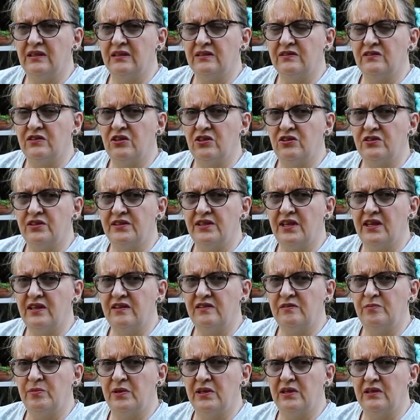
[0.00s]
So
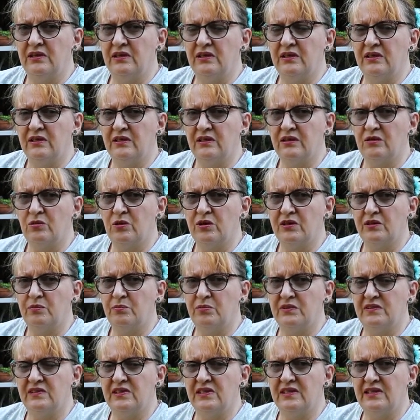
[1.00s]
today's been quite a
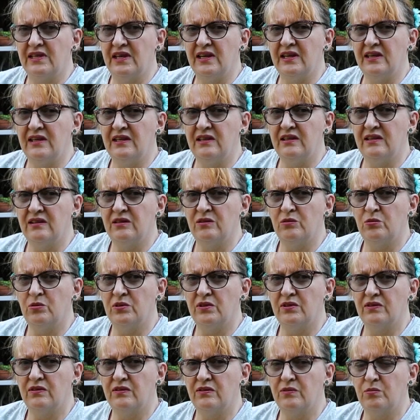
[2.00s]
busy day
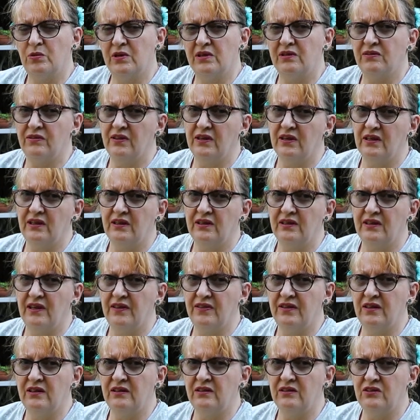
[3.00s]
with one thing and
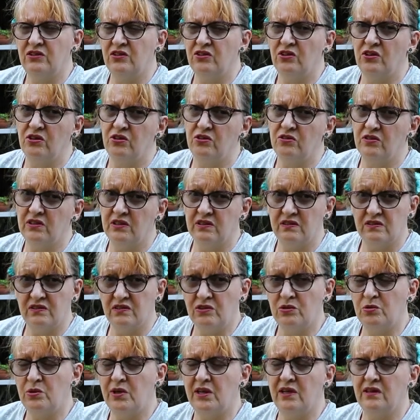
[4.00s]
another. You know, there's
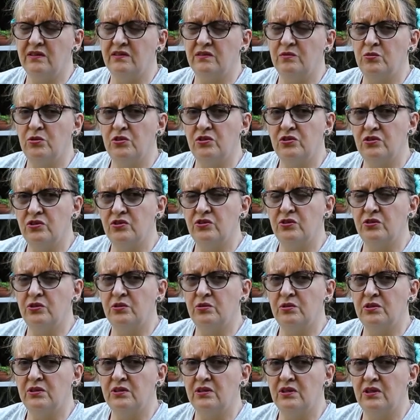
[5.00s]
still housework to do
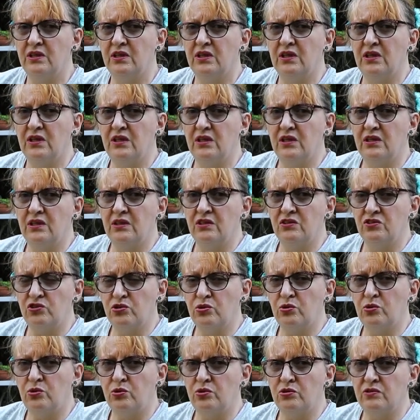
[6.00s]
and
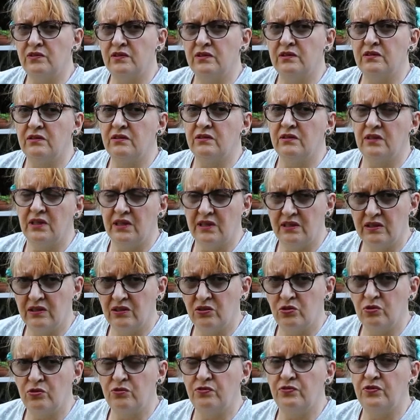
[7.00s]
chores and eating
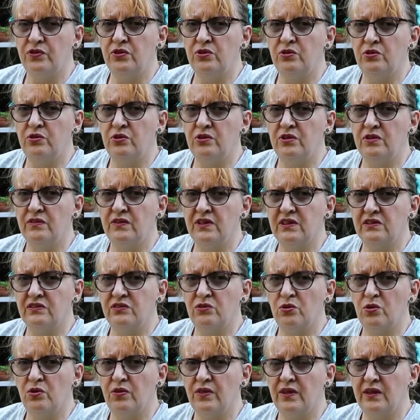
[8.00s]
good food and that
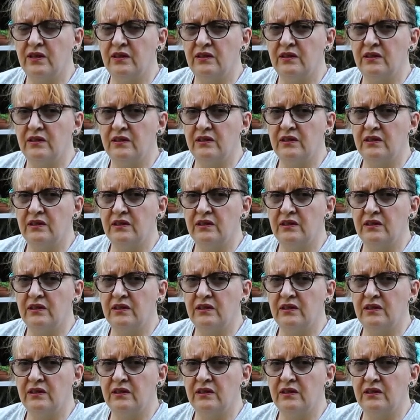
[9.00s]
sort of thing.